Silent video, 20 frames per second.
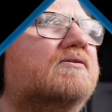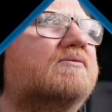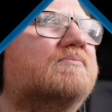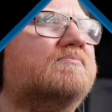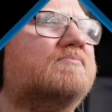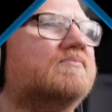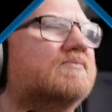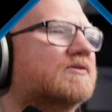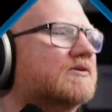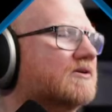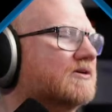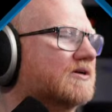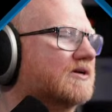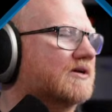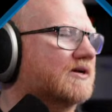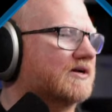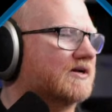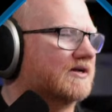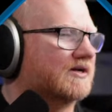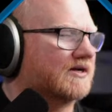Oh,
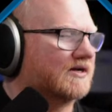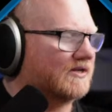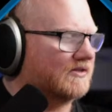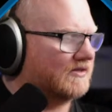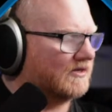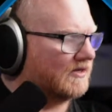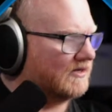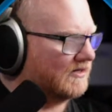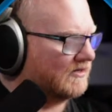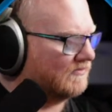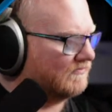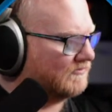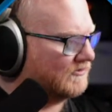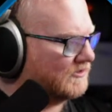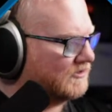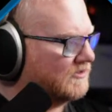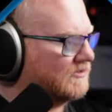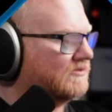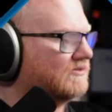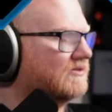I thought
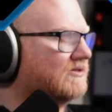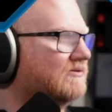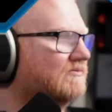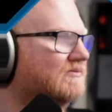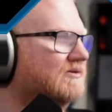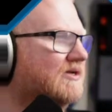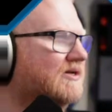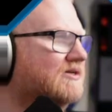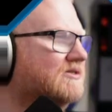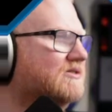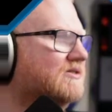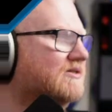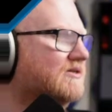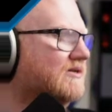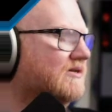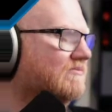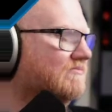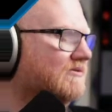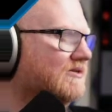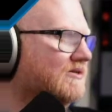for sure it would
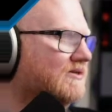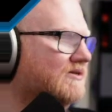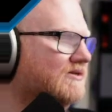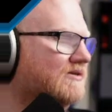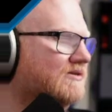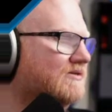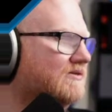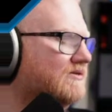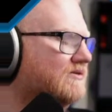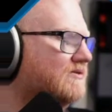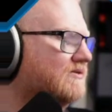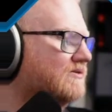actually let me.